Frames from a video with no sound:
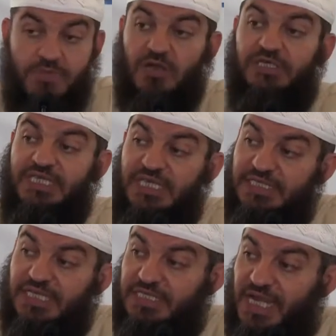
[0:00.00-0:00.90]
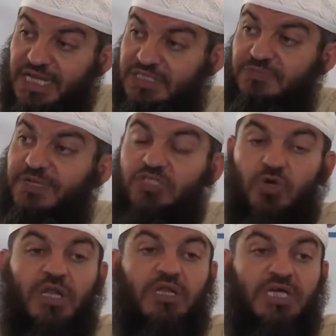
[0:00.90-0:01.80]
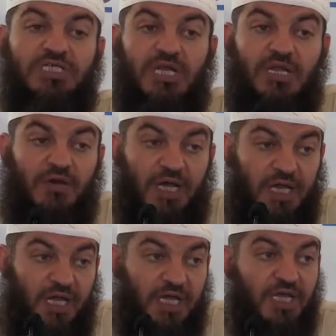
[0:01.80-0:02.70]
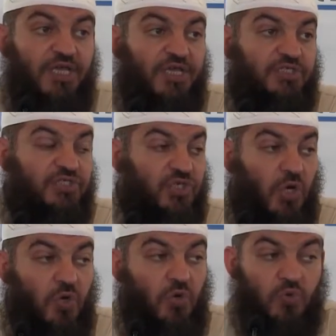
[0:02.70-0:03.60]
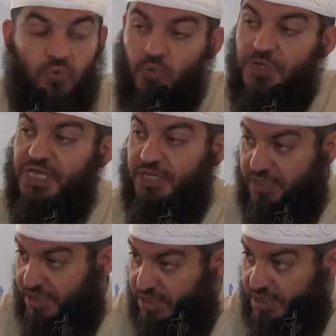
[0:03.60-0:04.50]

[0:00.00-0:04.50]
Because his attachment to Allah Jalla wa Ala is so weak.